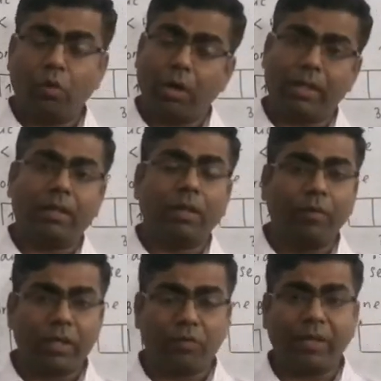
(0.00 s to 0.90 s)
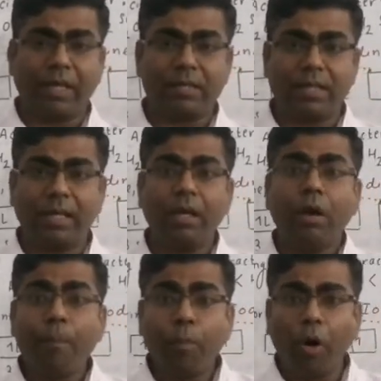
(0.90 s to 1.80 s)
Or in other words, we can say
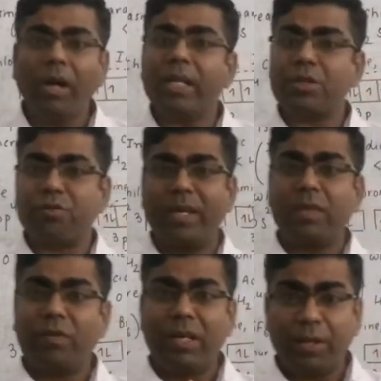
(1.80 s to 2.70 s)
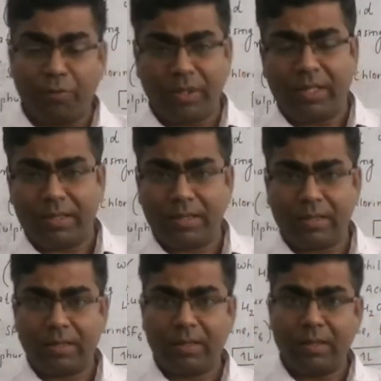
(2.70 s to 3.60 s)
bond strength will
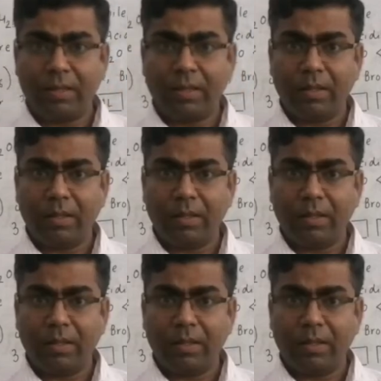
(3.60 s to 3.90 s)
decrease.